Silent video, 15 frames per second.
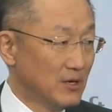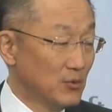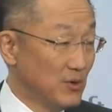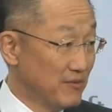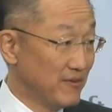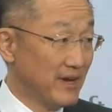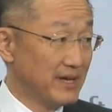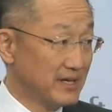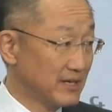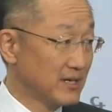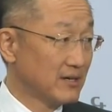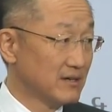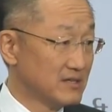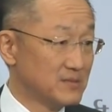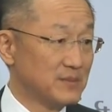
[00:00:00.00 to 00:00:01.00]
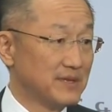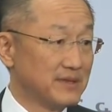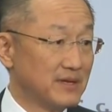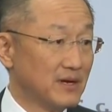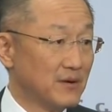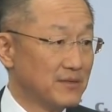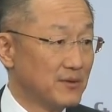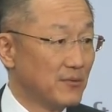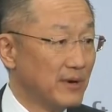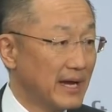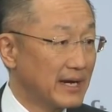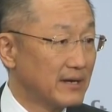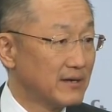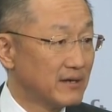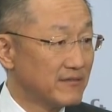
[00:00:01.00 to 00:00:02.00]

We find encouragement, though, in the record